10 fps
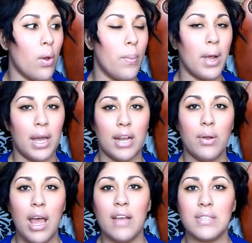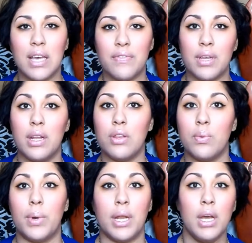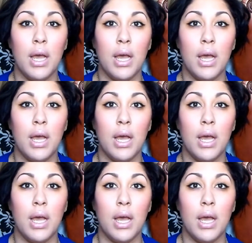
oh my god, I know I had to have another one.